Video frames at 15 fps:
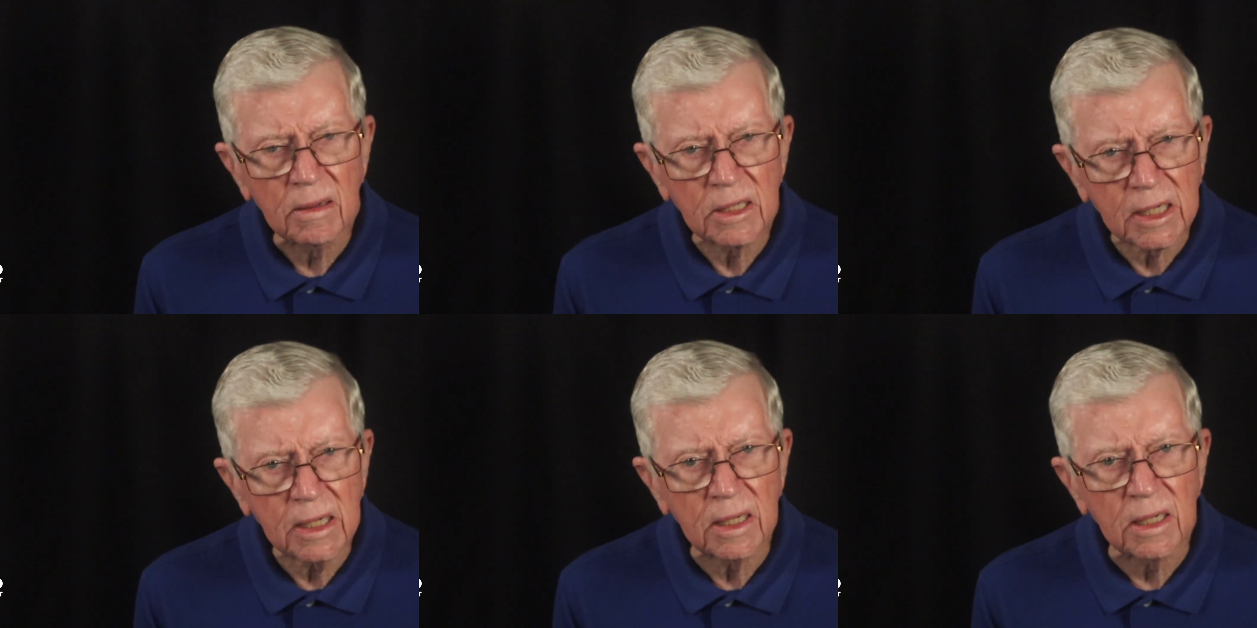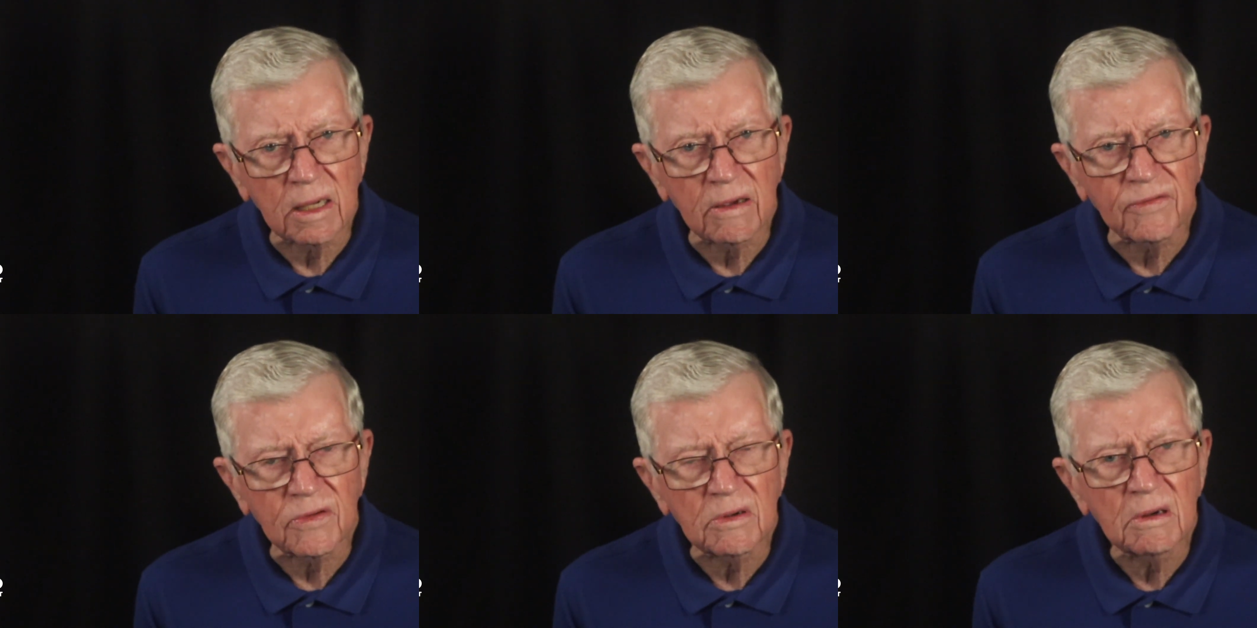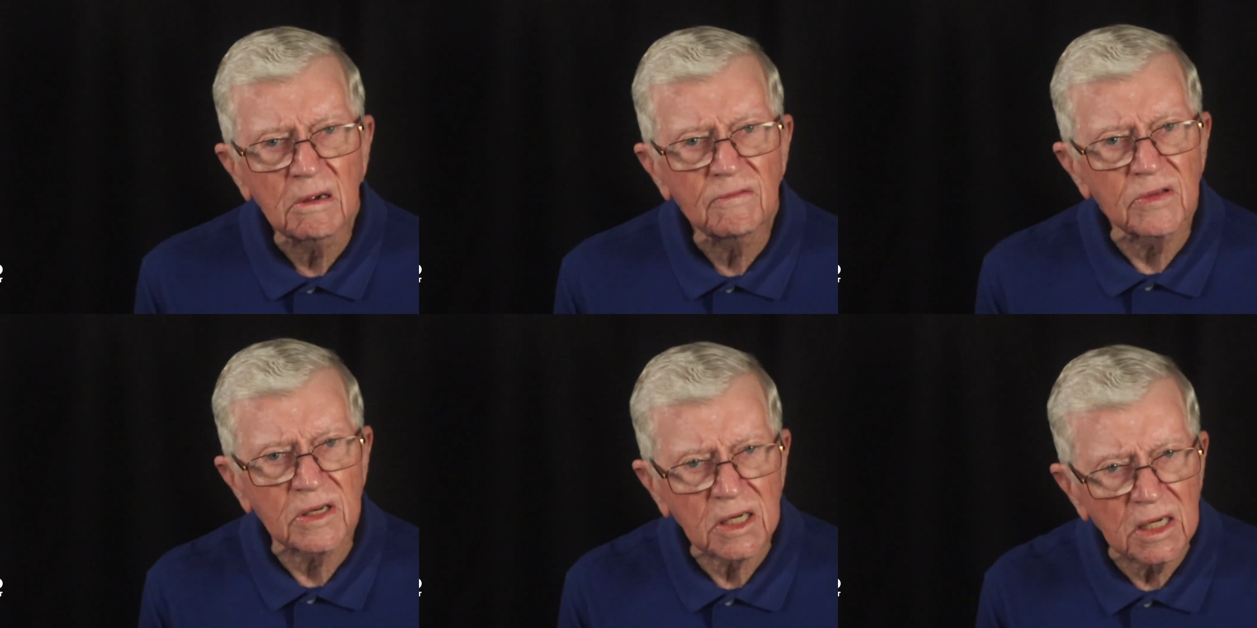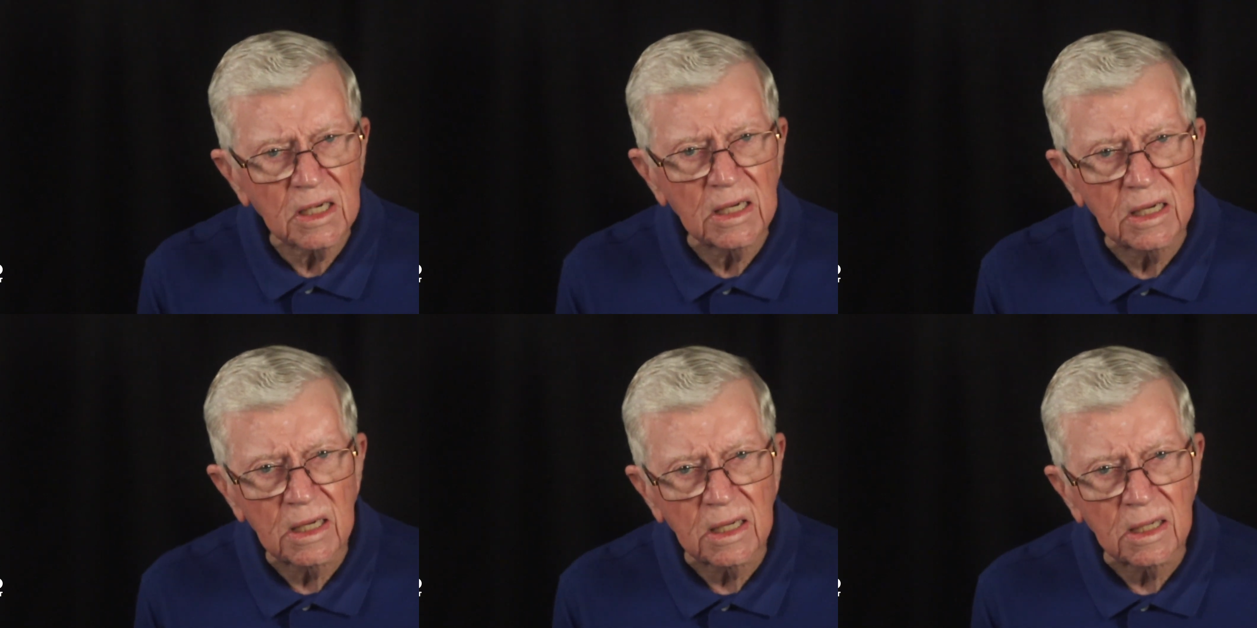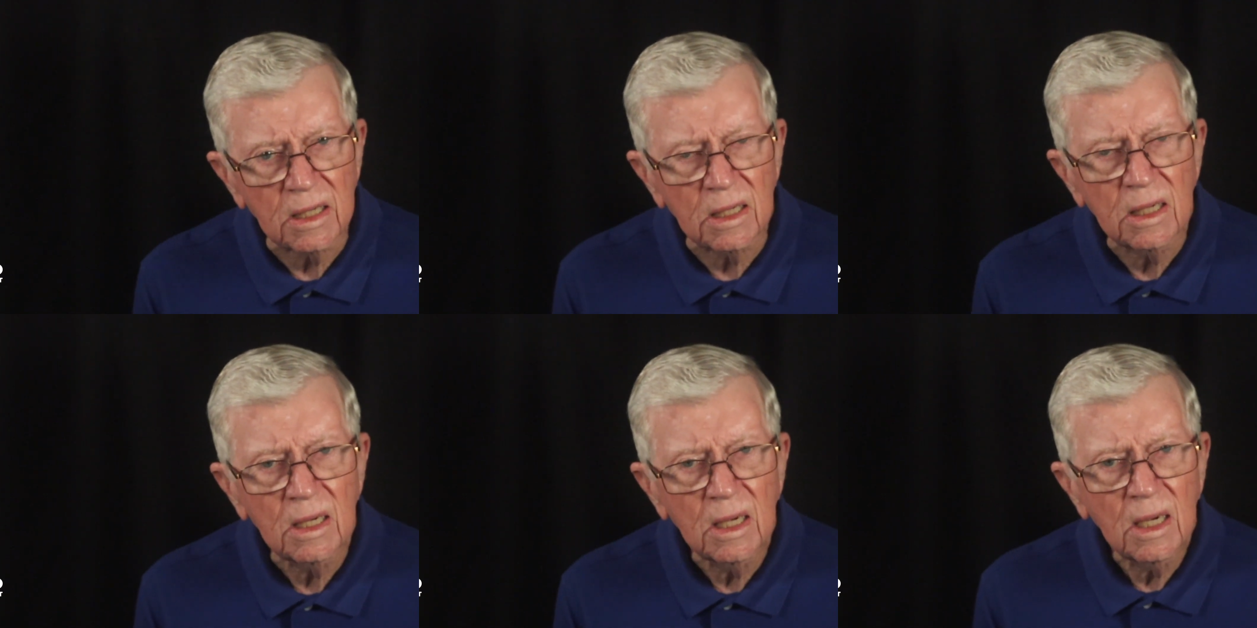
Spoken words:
save the seed